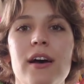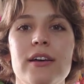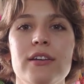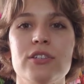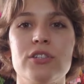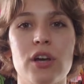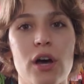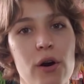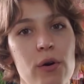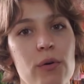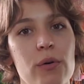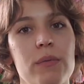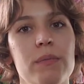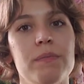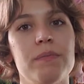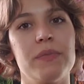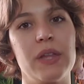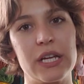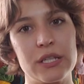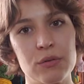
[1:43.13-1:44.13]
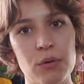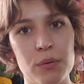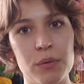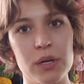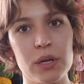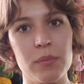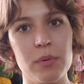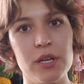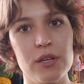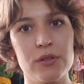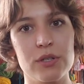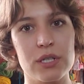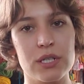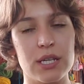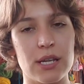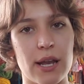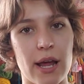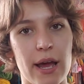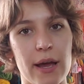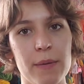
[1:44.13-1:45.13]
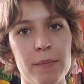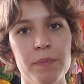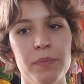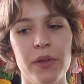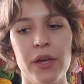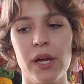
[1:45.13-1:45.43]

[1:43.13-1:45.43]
So that's what we're going to be using today.